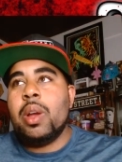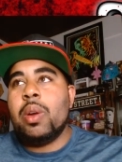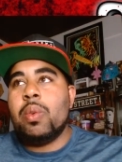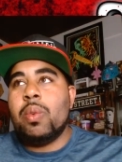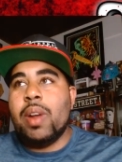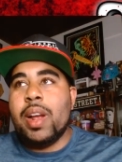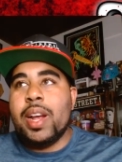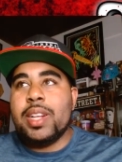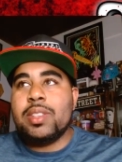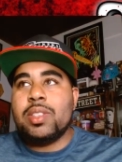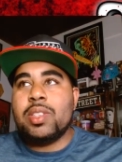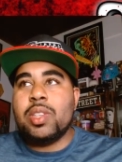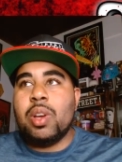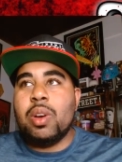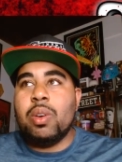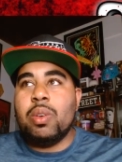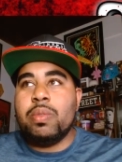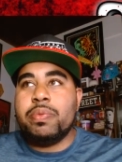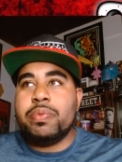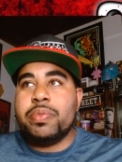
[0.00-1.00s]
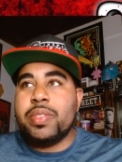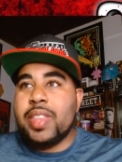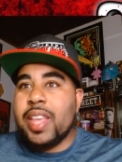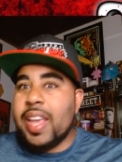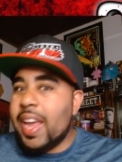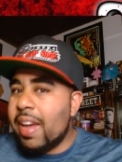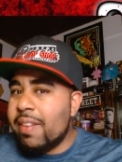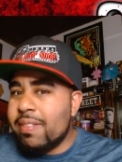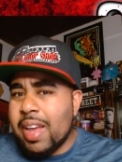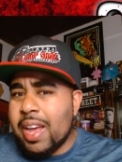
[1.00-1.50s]
right? So
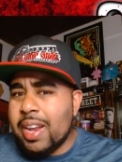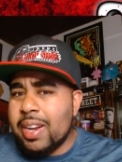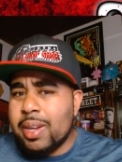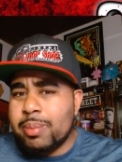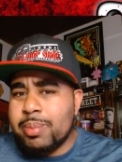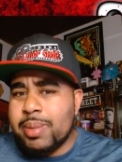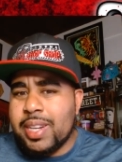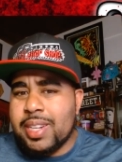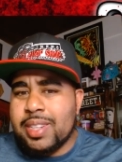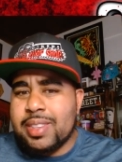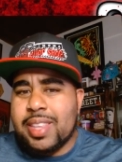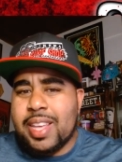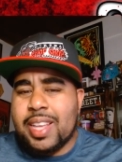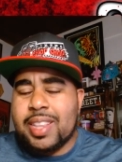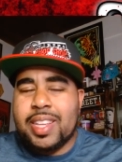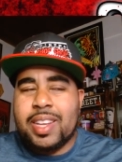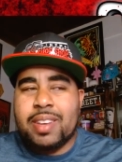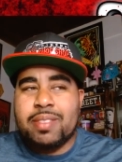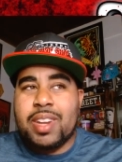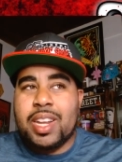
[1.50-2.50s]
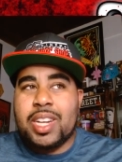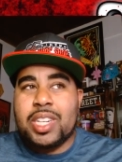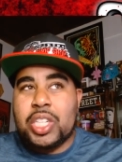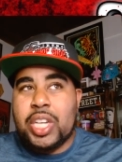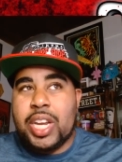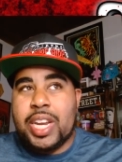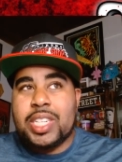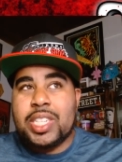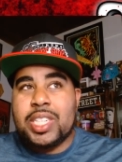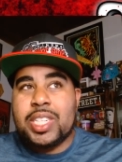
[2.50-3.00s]
they have not updated that. They have not
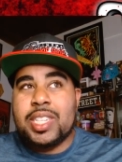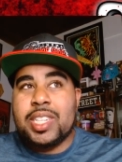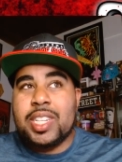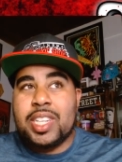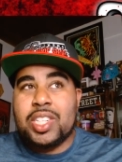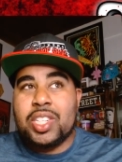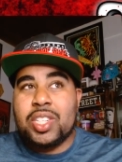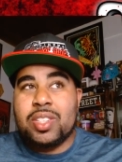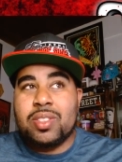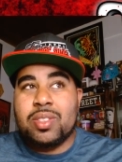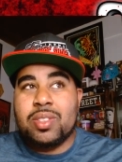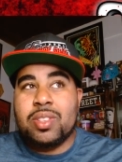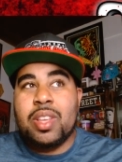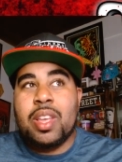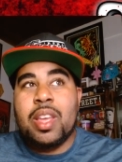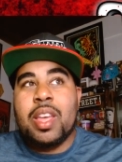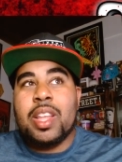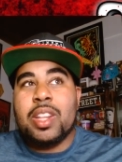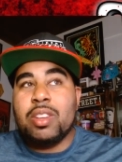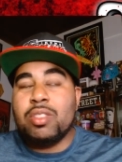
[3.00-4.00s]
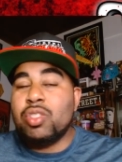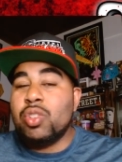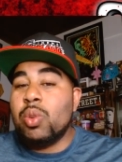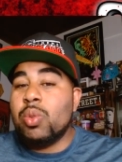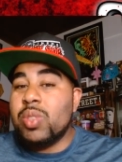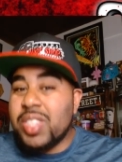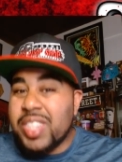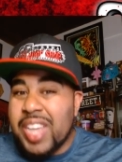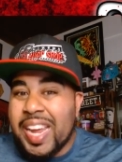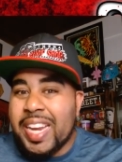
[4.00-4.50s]
changed it. It just, there's no
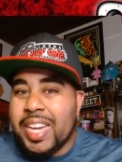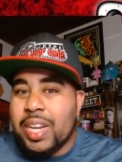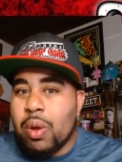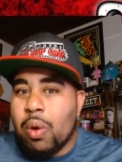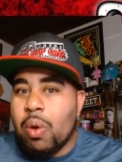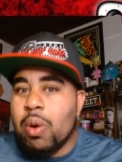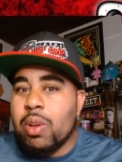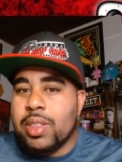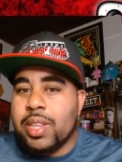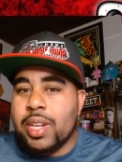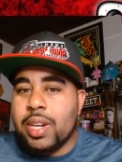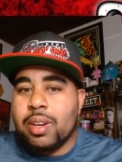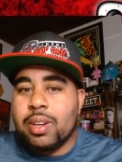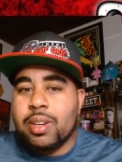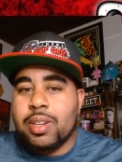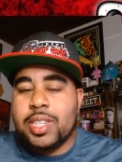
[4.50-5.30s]
date on there.